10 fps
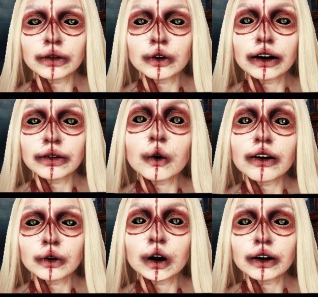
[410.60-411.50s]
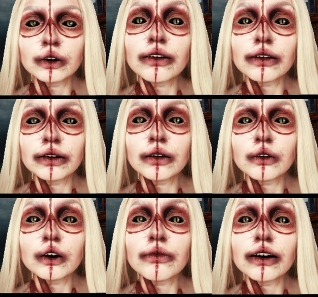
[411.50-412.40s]
She grabbed my
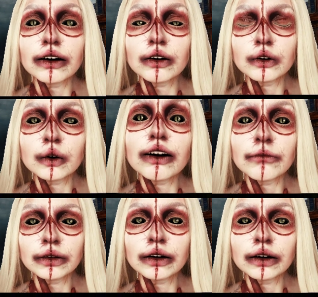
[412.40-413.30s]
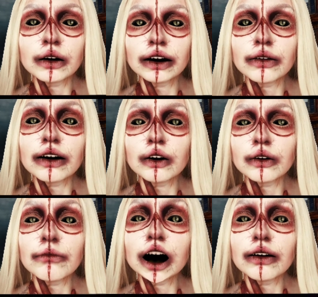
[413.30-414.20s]
shoulders and made me drop the very
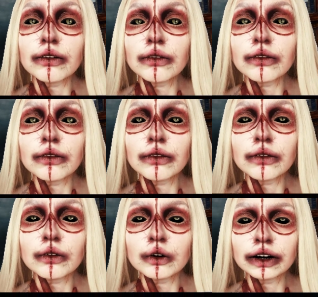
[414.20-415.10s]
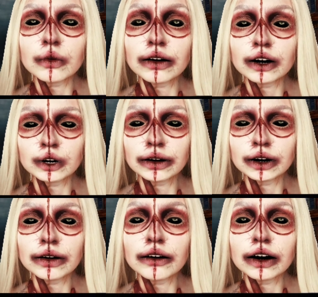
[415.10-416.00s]
last bottle. It smashed
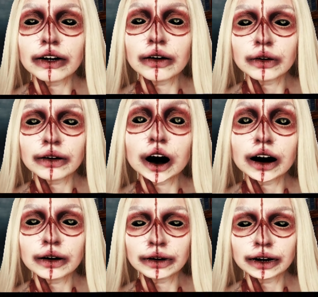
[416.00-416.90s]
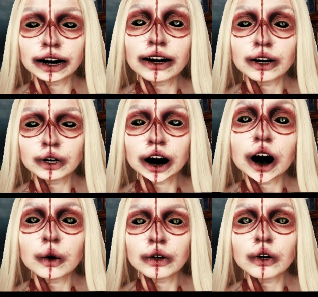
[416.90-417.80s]
between us on the floor, glass
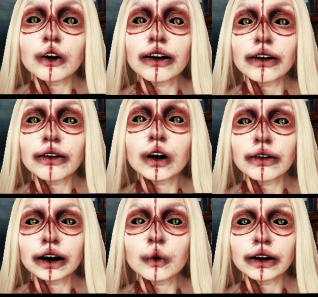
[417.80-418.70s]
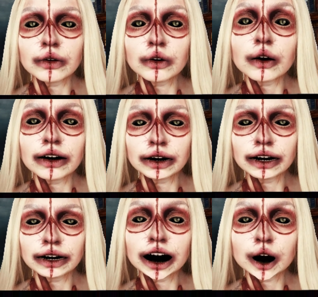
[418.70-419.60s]
shards shining like we'd dragged the
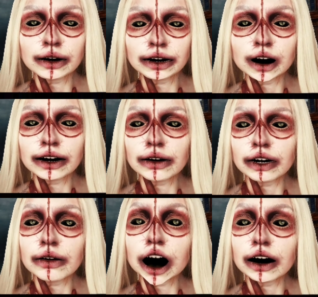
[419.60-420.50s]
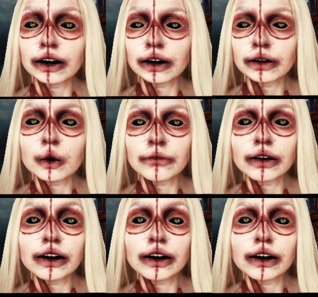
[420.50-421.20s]
stars out of the sky and broken